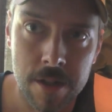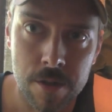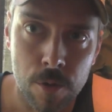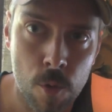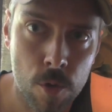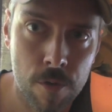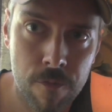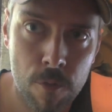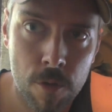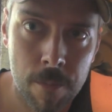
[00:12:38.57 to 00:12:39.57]
It's an order
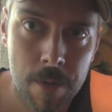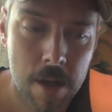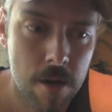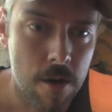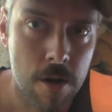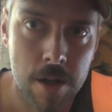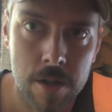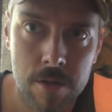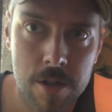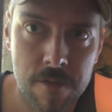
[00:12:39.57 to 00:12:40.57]
form. All you
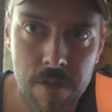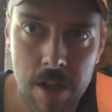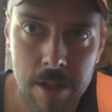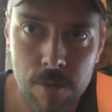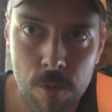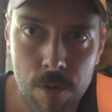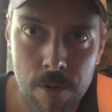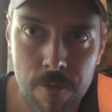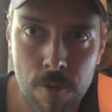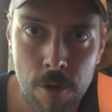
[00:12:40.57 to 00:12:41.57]
do is just fill out the
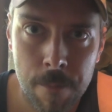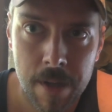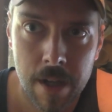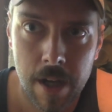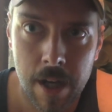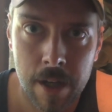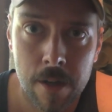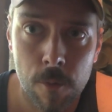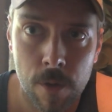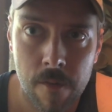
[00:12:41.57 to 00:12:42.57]
order form,
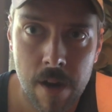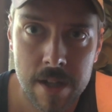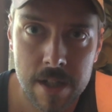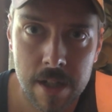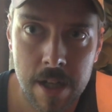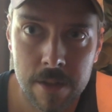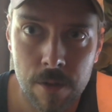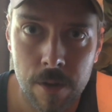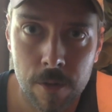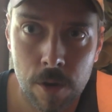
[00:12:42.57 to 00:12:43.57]
and whenever I send out
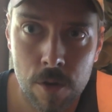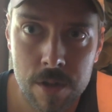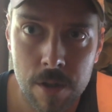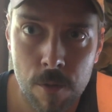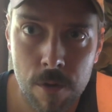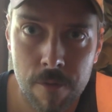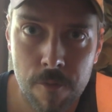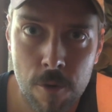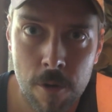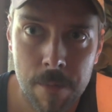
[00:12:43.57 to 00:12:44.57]
close the order
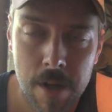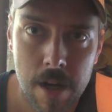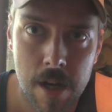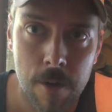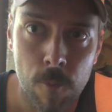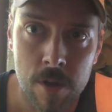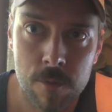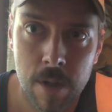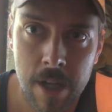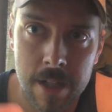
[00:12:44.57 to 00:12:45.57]
form,
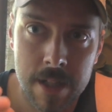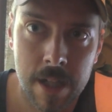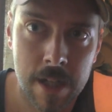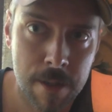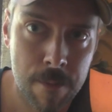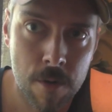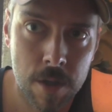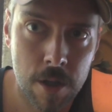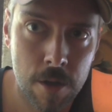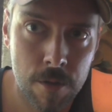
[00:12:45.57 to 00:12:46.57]
once we hit 10
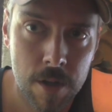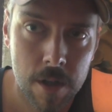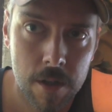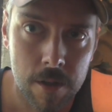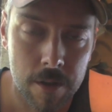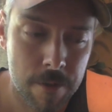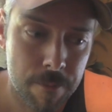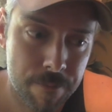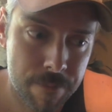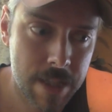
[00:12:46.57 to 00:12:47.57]
MOQ or the
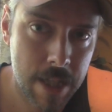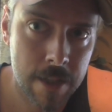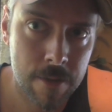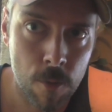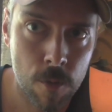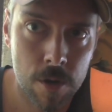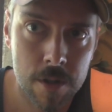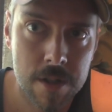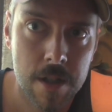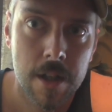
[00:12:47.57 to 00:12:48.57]
10
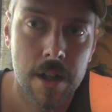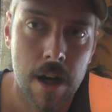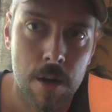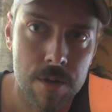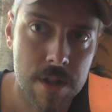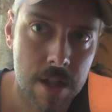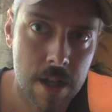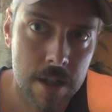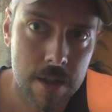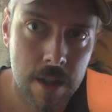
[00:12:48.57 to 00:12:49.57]
orders, I will
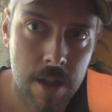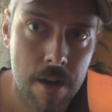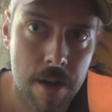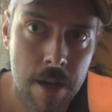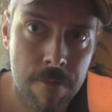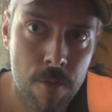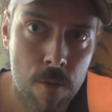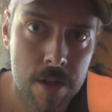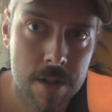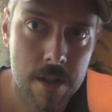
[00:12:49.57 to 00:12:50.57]
send out the
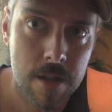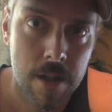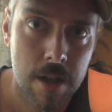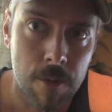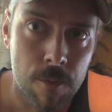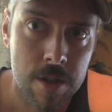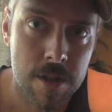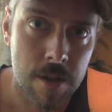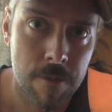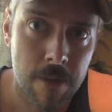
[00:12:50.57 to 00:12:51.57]
invoice, and
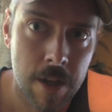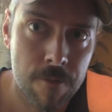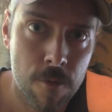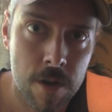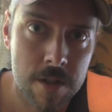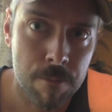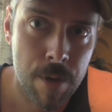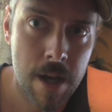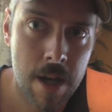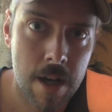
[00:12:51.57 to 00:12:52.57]
once you invoice and
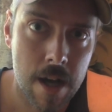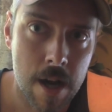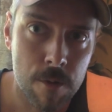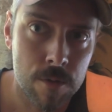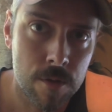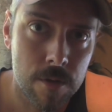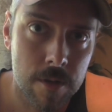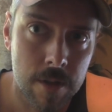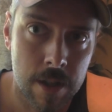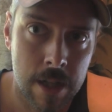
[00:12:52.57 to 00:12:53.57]
pay, I will
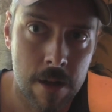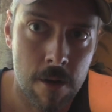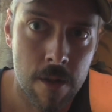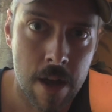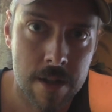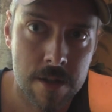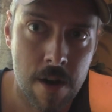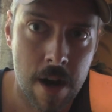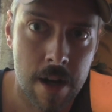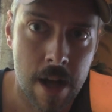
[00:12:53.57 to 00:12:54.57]
get all that
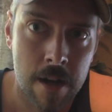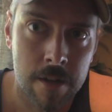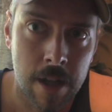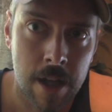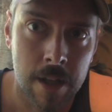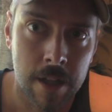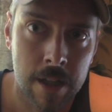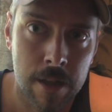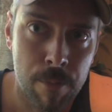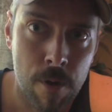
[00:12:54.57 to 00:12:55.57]
straightened out and
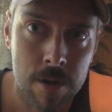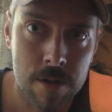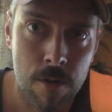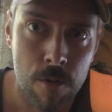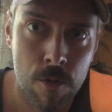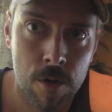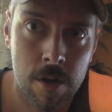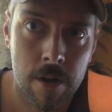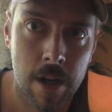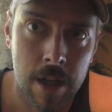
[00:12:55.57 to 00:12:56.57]
get the parts all
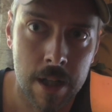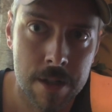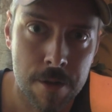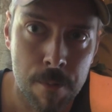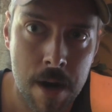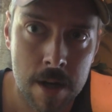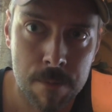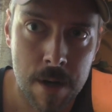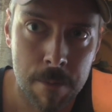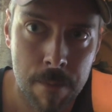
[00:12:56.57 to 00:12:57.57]
ordered and get your
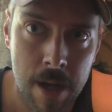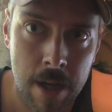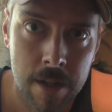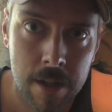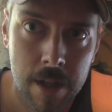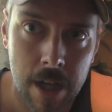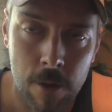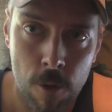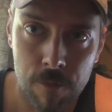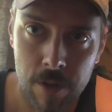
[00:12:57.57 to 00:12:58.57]
box mod made,
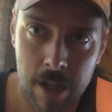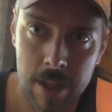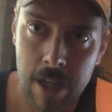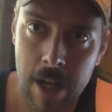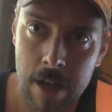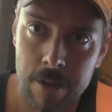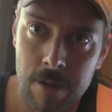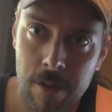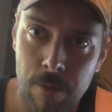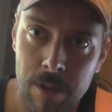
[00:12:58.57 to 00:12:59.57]
and hopefully get that out
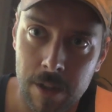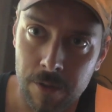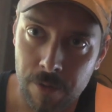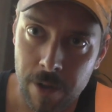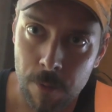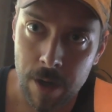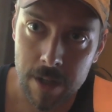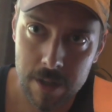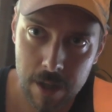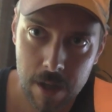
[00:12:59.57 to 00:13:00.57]
to you within 3
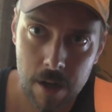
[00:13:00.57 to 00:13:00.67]
weeks.